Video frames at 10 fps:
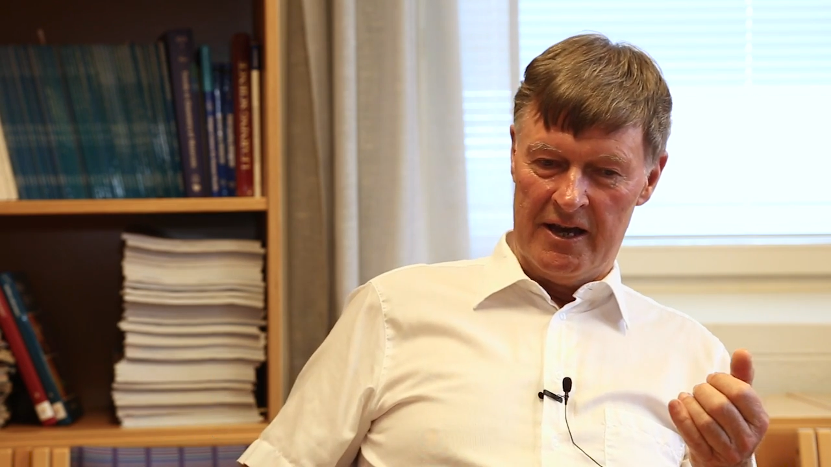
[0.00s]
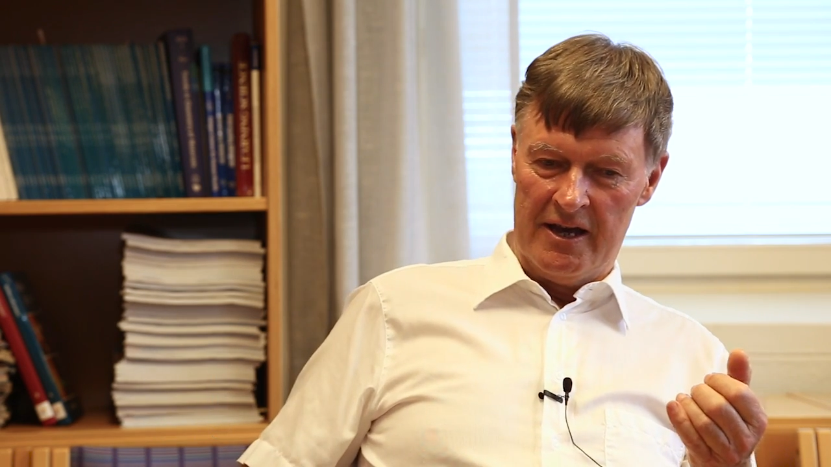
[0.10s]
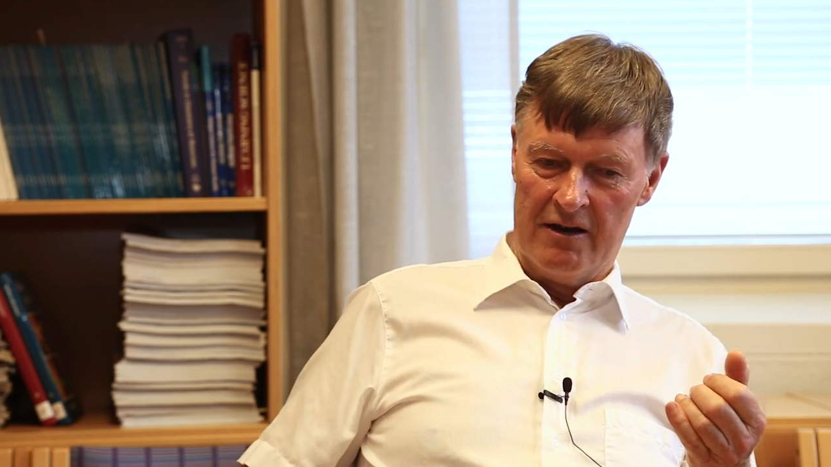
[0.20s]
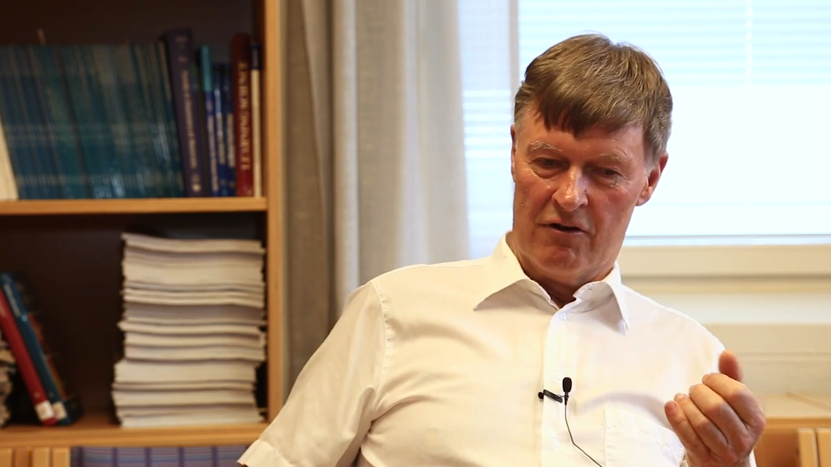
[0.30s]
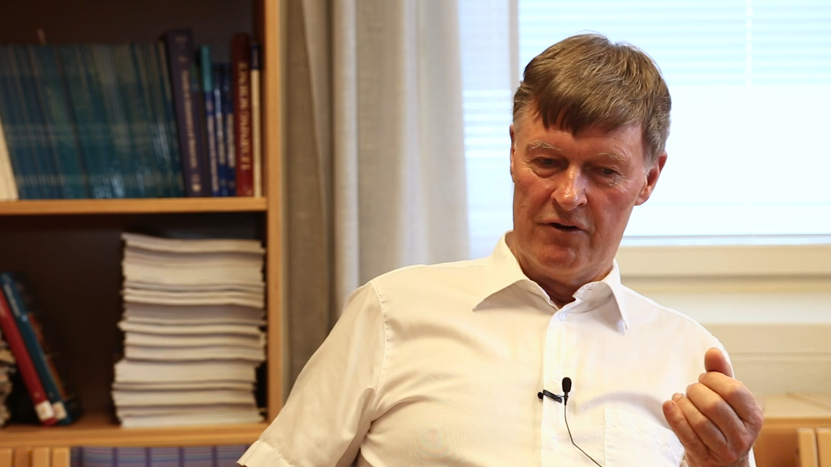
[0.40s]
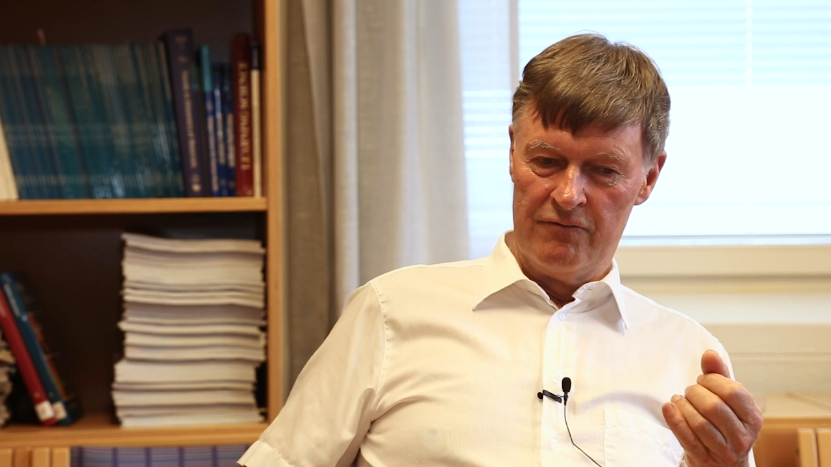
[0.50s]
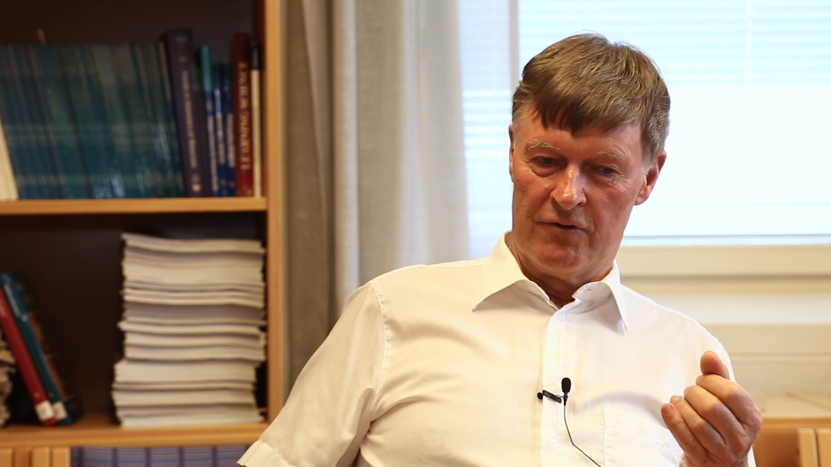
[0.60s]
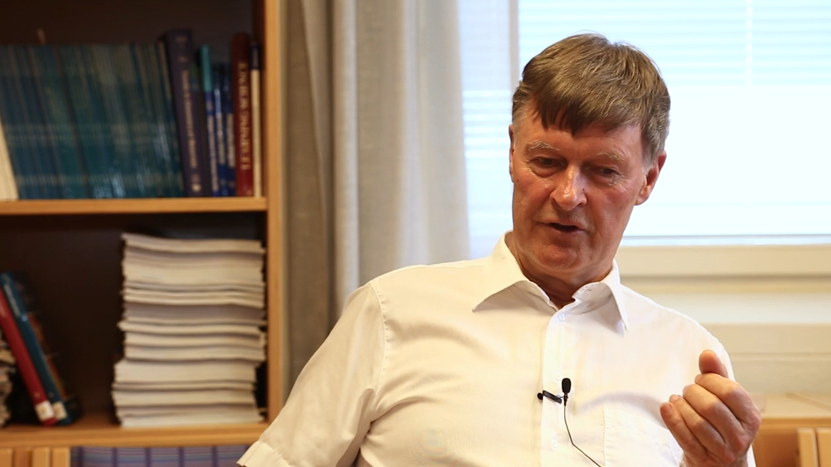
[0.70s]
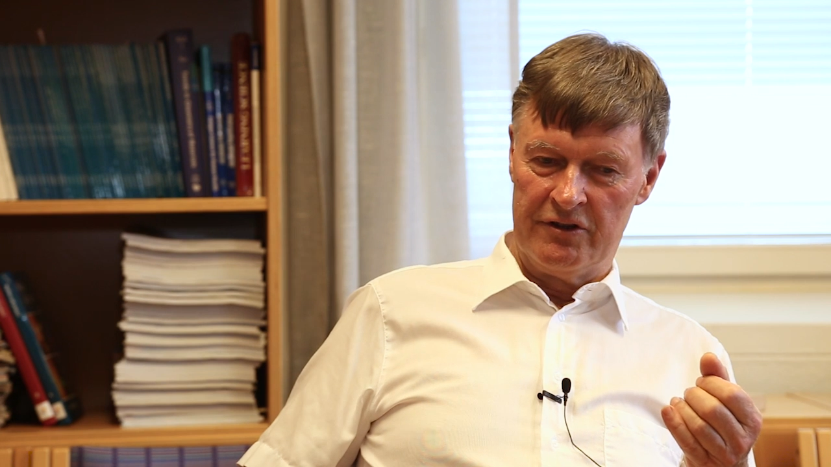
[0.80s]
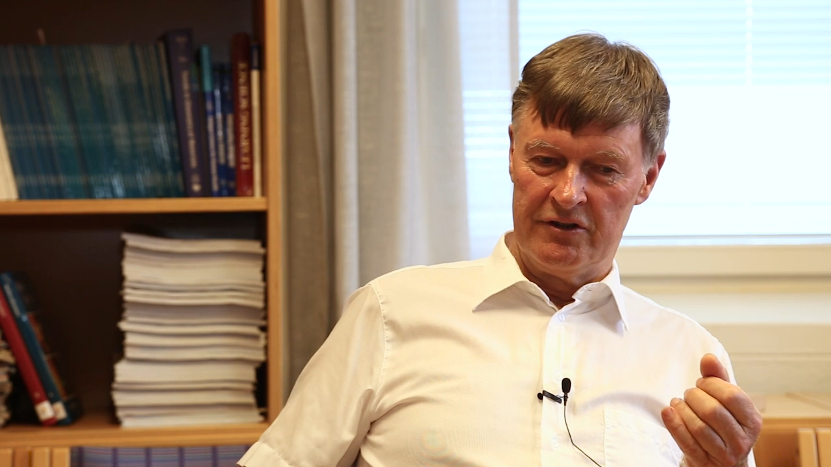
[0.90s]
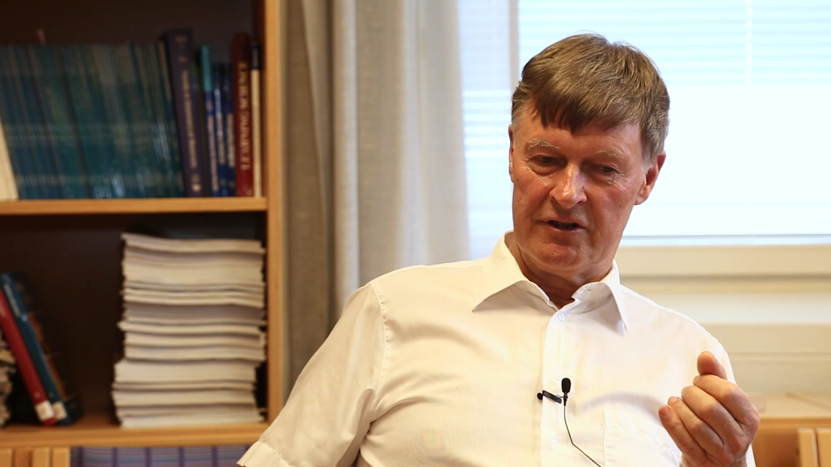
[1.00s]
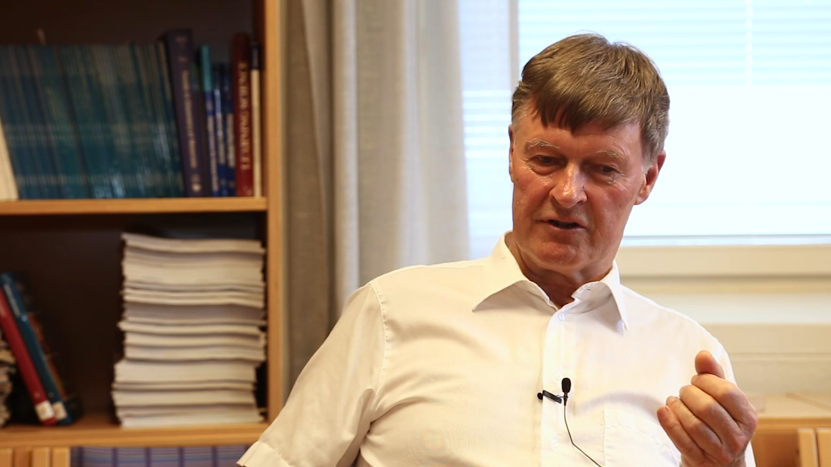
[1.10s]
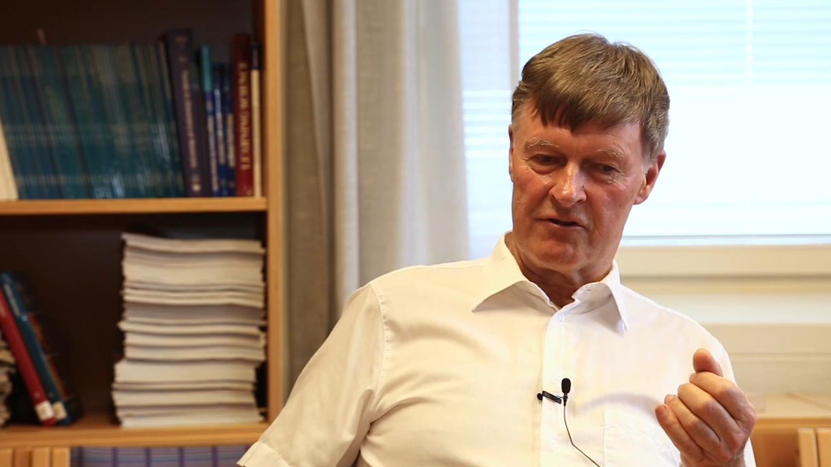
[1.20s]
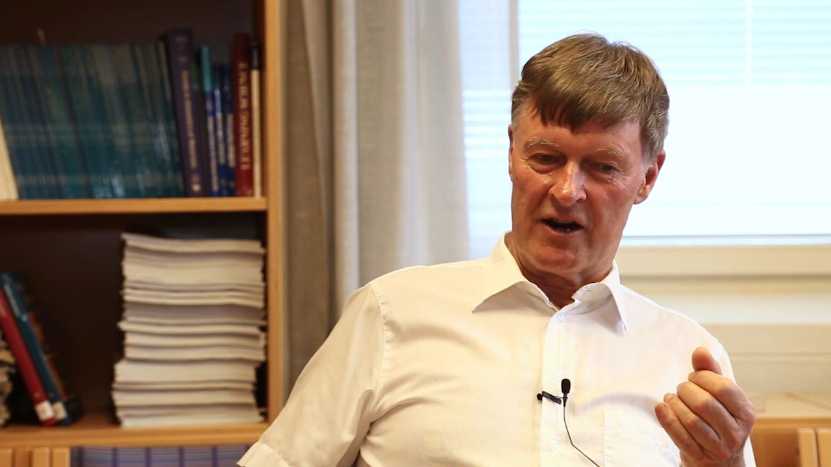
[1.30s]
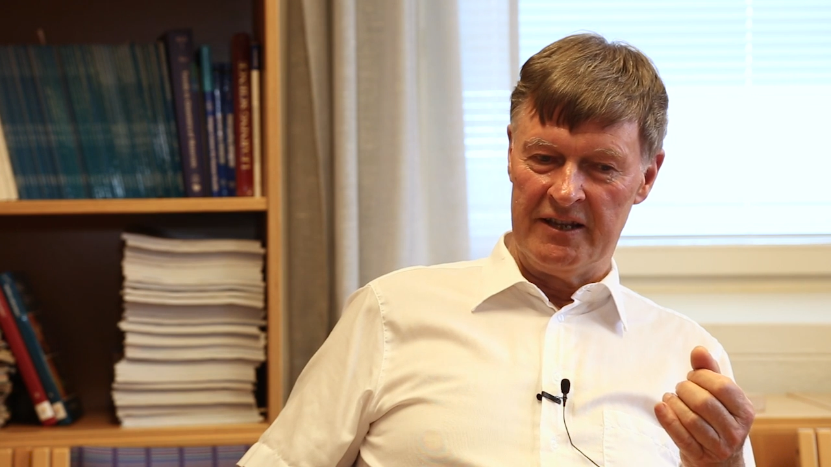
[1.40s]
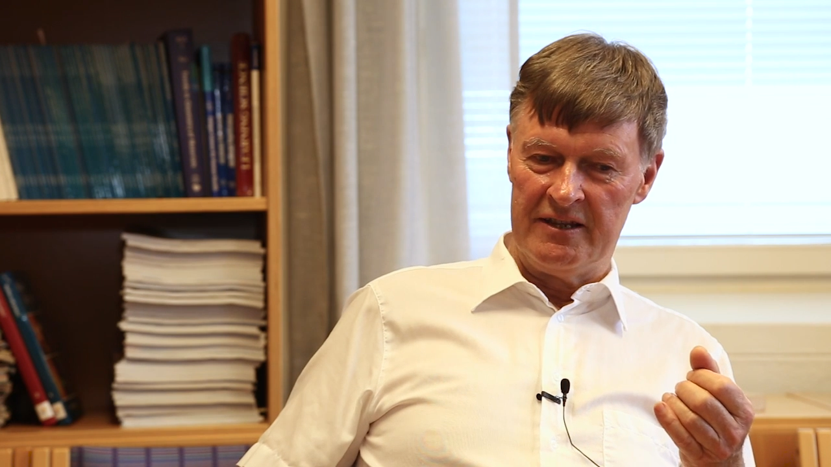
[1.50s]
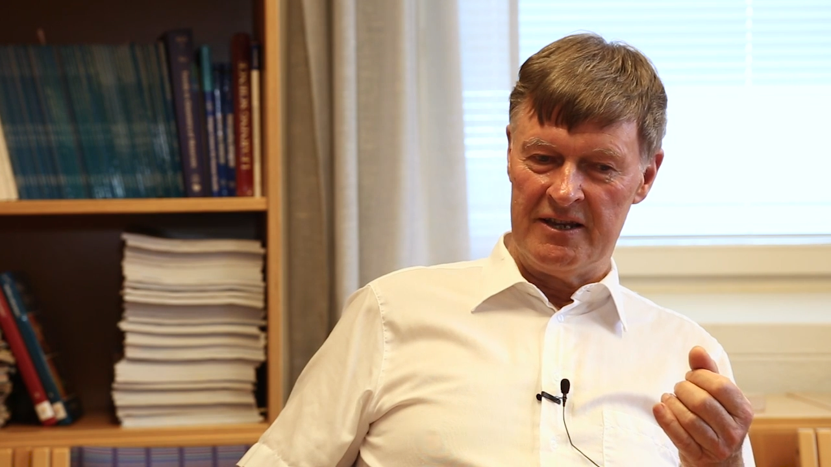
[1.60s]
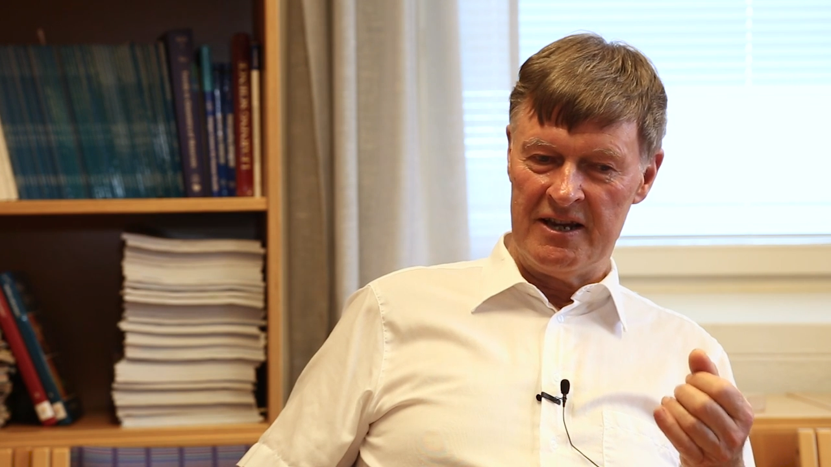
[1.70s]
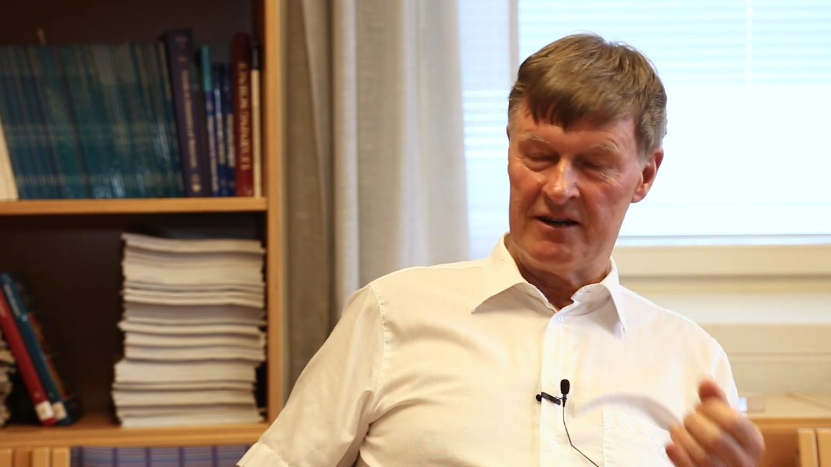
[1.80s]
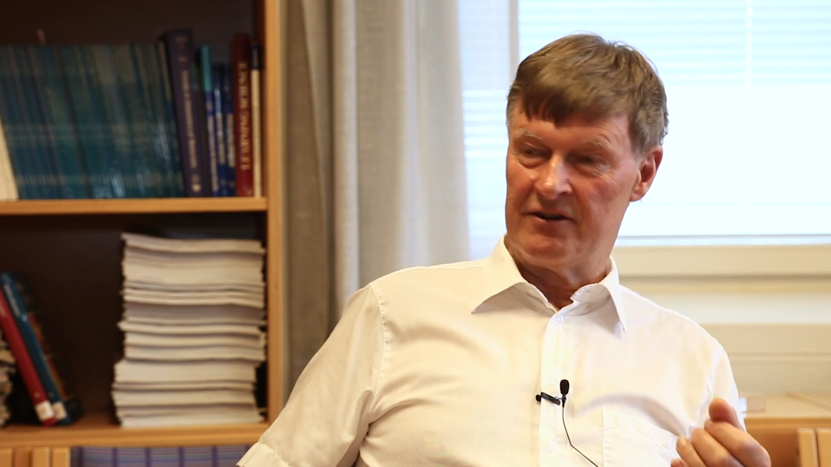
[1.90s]
uh, on what
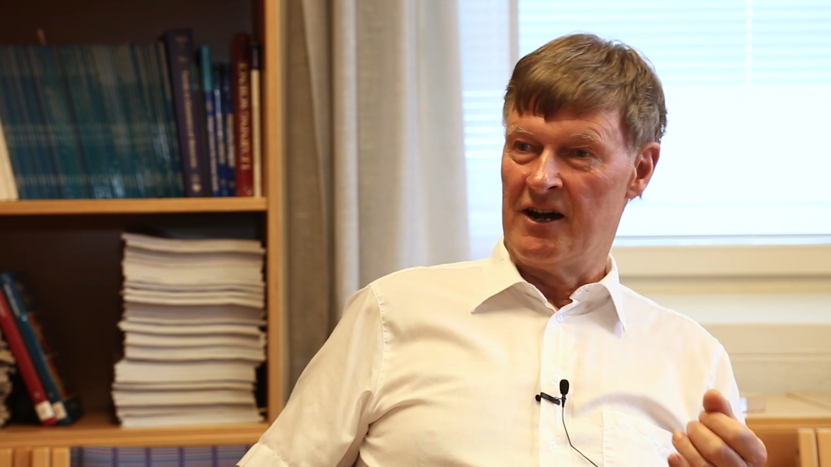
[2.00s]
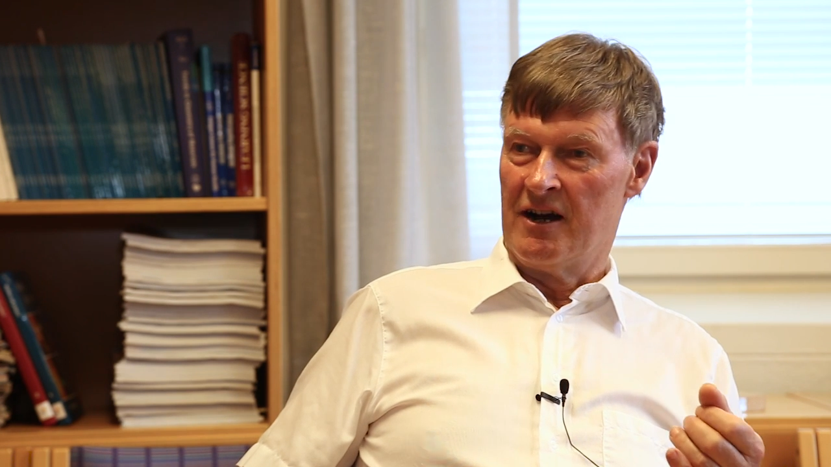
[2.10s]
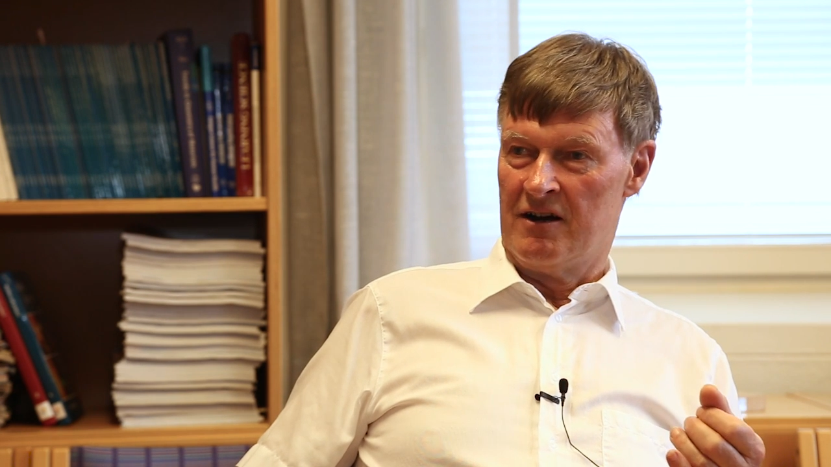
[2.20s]
criteria